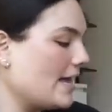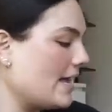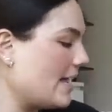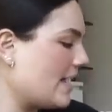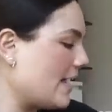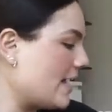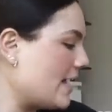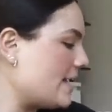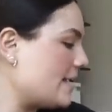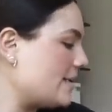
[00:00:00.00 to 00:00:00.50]

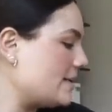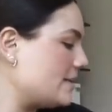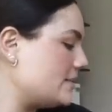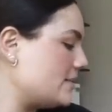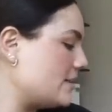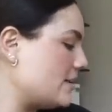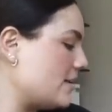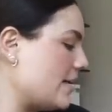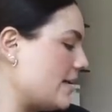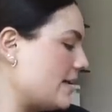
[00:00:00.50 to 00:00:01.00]
and
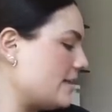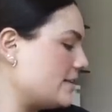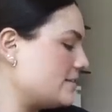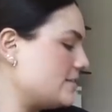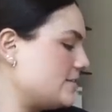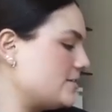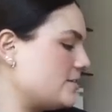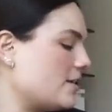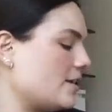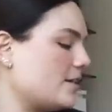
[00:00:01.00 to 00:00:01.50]

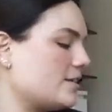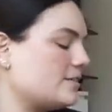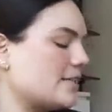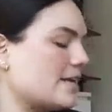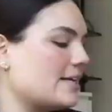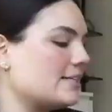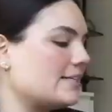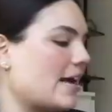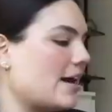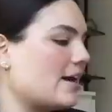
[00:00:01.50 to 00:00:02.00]
it
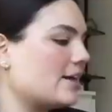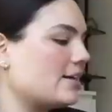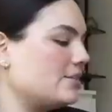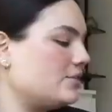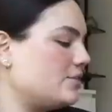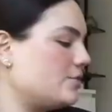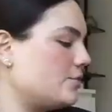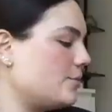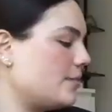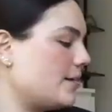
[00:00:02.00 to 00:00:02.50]
says how to
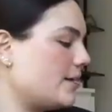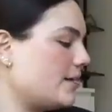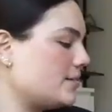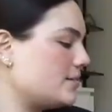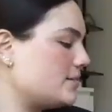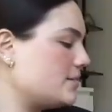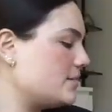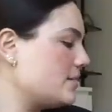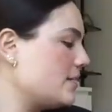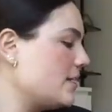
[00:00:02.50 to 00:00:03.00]
do
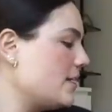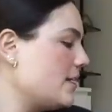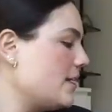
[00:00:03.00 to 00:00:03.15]
it,